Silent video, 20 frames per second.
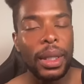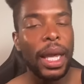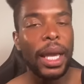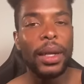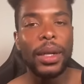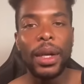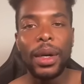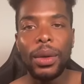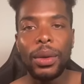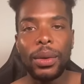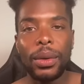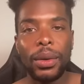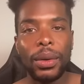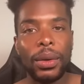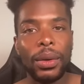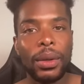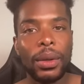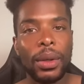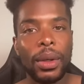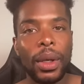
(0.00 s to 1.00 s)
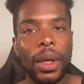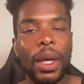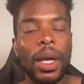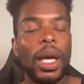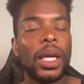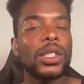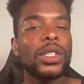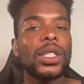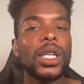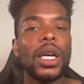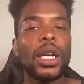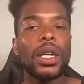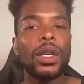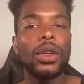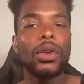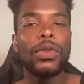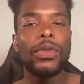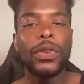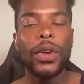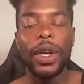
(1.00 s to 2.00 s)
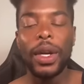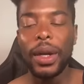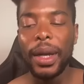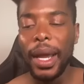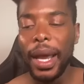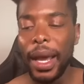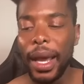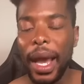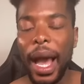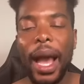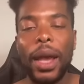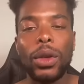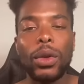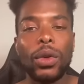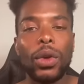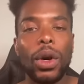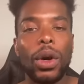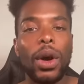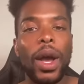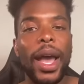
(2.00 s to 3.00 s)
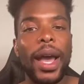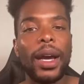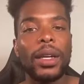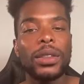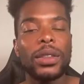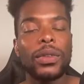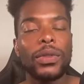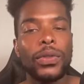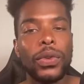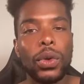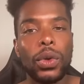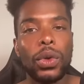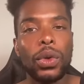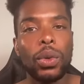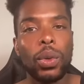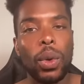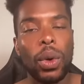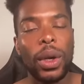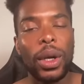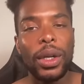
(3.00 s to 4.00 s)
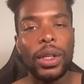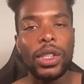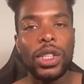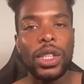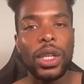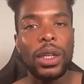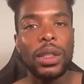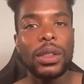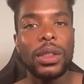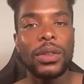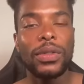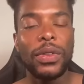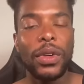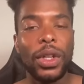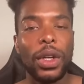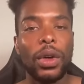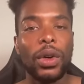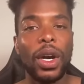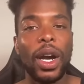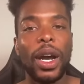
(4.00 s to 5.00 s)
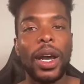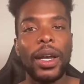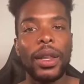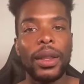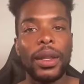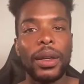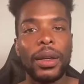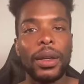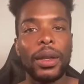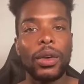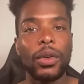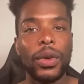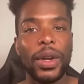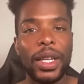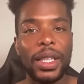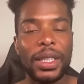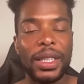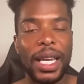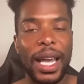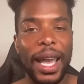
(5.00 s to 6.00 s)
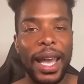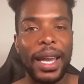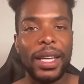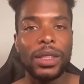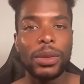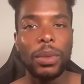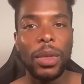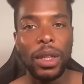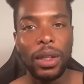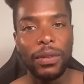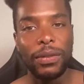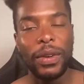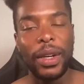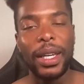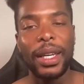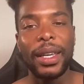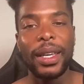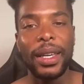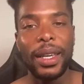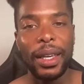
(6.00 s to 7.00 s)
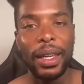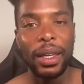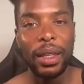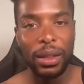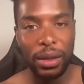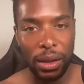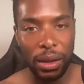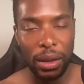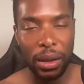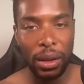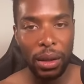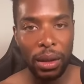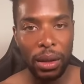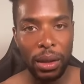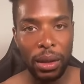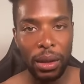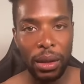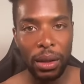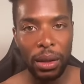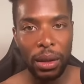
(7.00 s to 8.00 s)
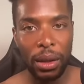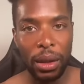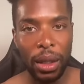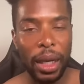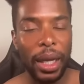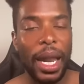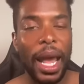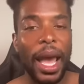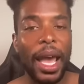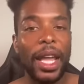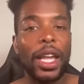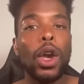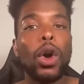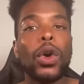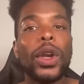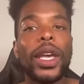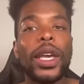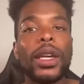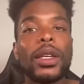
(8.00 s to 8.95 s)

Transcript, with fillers: They don't. Instead of you figuring out how you gonna have some food, water, and shelter for your ugly, greased ass motherfucking kids. And, I, and your